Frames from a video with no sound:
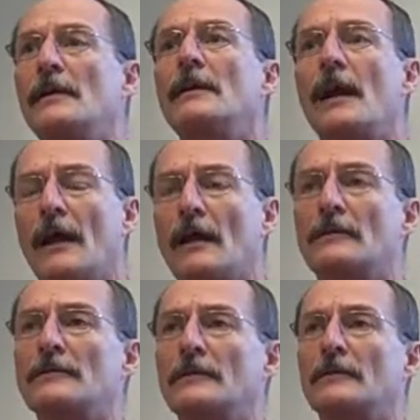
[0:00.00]
in
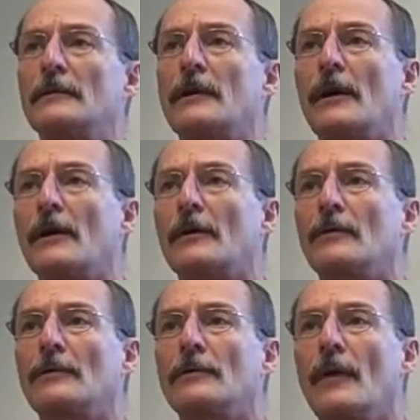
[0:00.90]
action
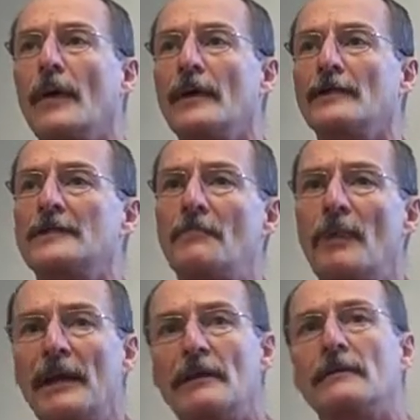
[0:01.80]
how
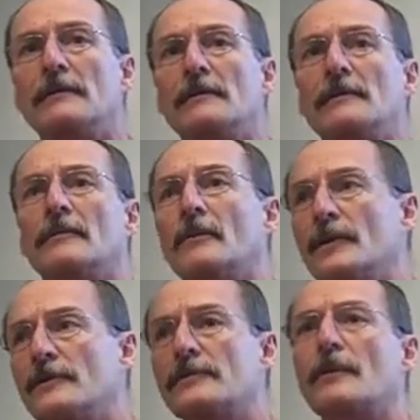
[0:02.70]
debate,
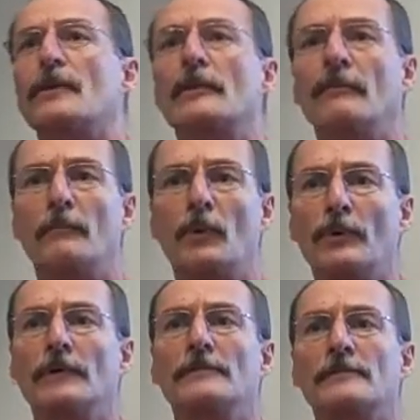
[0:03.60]
where you're scoring
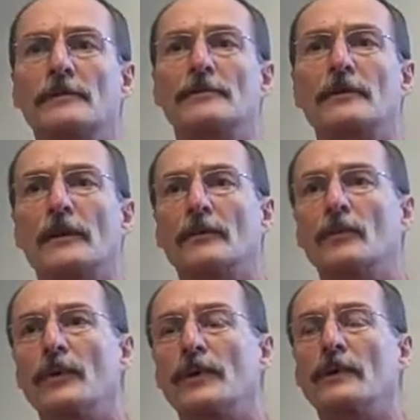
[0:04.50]
points and trying
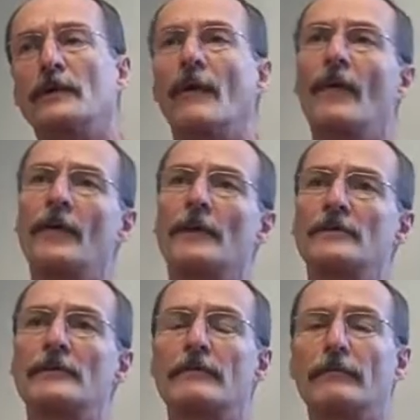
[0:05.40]
to win,
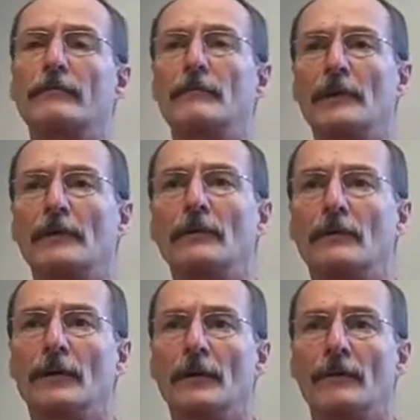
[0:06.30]
is different from
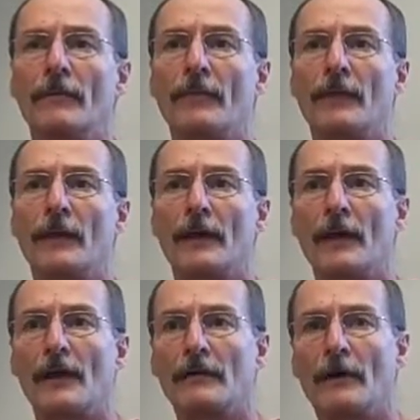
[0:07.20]
inquiry.
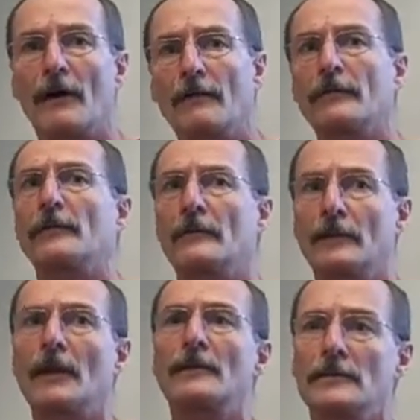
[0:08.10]
And often you're
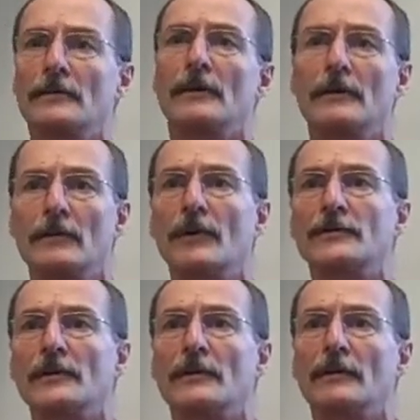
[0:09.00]
engaging in
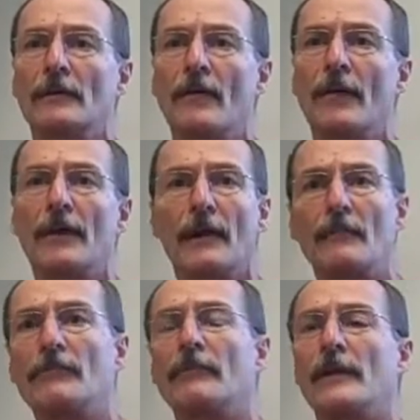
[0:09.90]
questioning
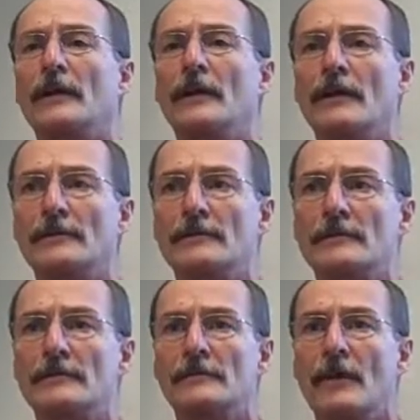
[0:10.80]
and providing
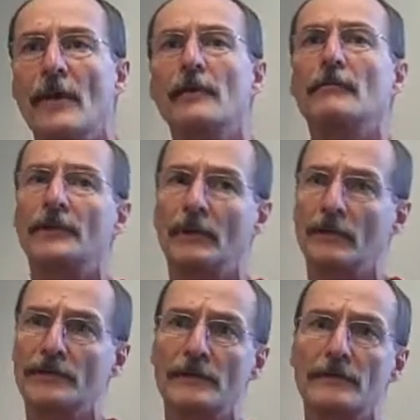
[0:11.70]
answers, but the
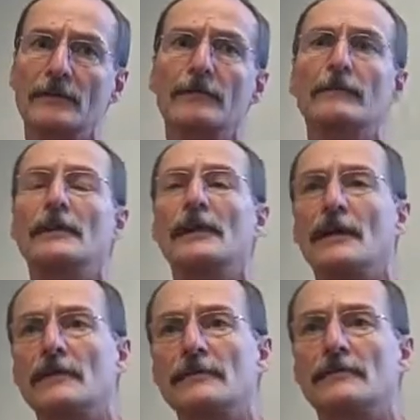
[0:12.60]
questions are different and
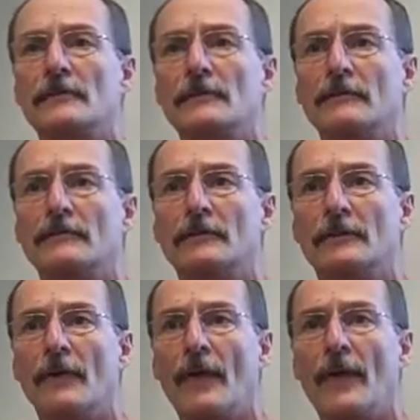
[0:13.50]
the answers are
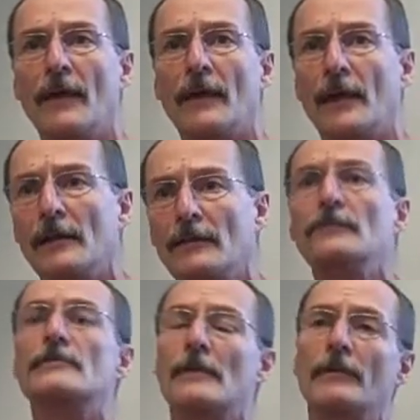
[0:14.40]
different. And I
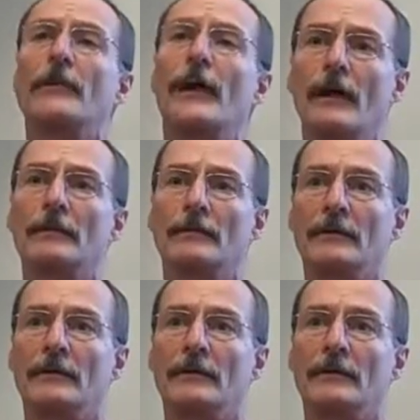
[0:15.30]
lose all that.